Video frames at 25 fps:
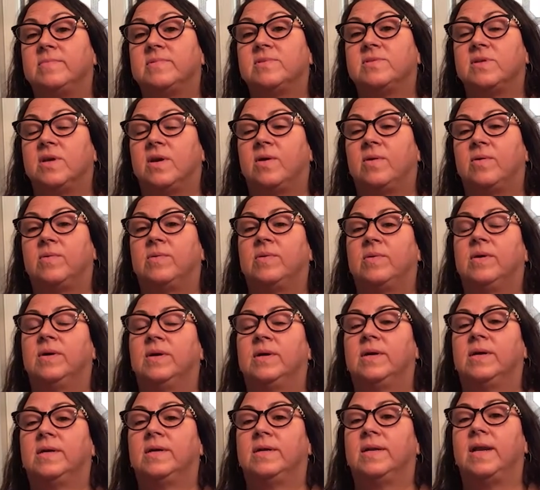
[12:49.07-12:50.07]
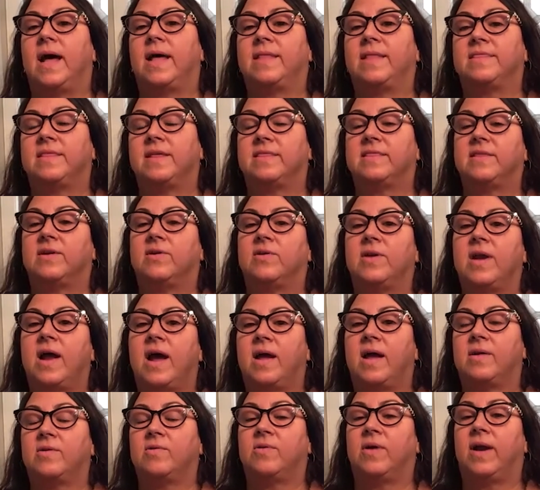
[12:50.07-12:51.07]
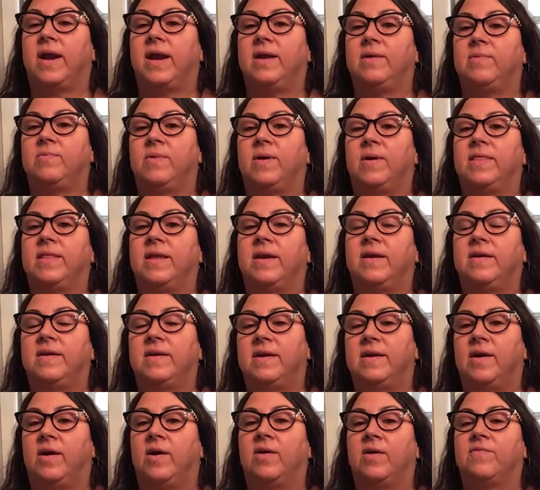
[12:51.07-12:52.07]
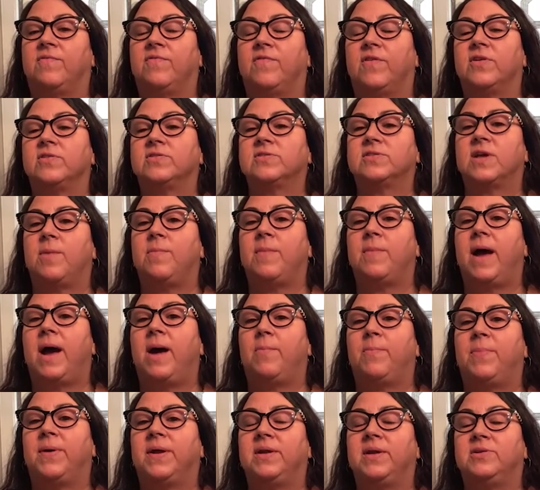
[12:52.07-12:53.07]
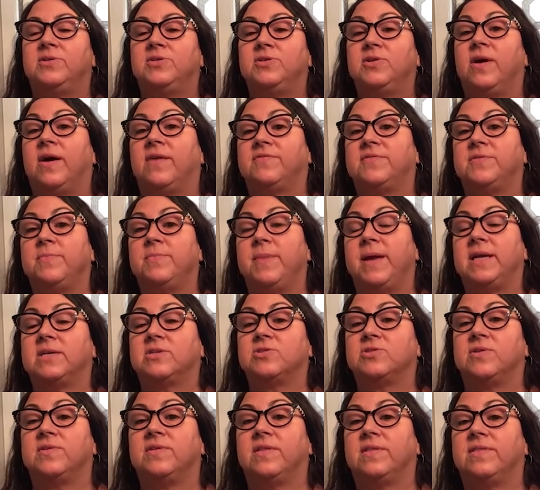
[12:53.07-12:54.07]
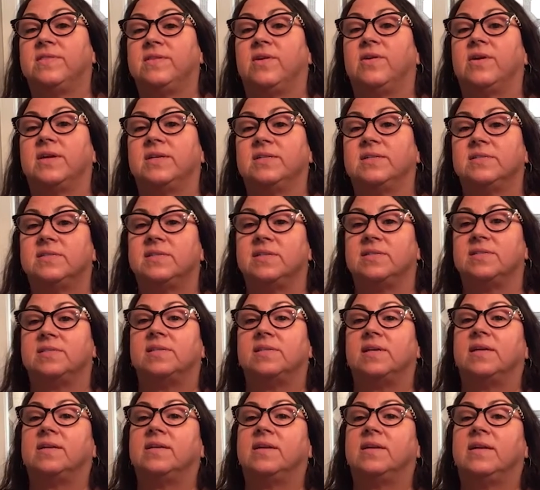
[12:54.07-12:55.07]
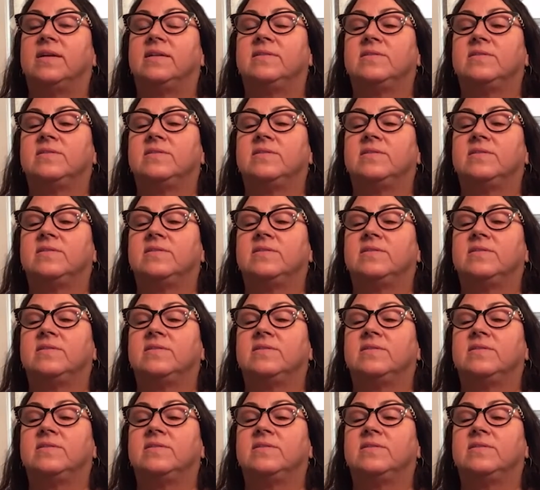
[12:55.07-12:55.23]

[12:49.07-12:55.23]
So not that they're not great when they first come out, but you do have to make sure that they're consistent.